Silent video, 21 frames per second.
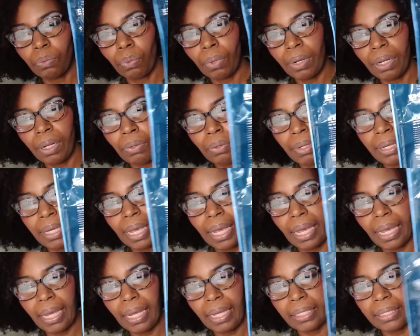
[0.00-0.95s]
what you
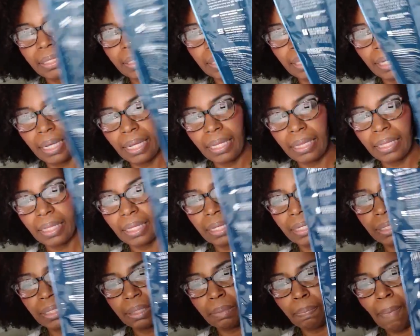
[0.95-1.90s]
get in
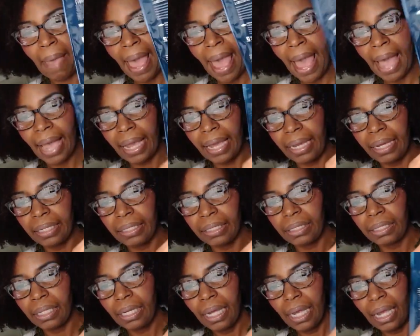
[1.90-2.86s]
this
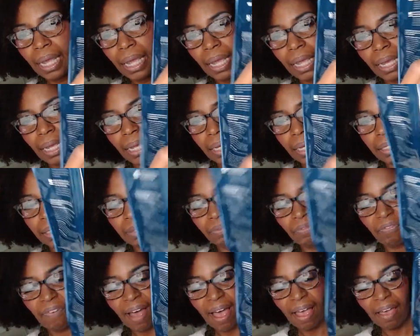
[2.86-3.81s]
package is
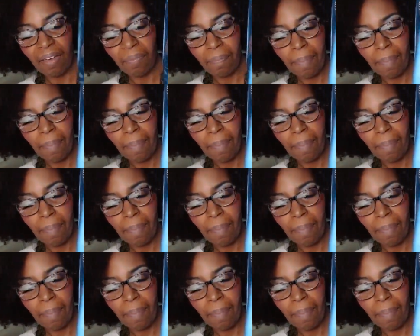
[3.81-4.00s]
5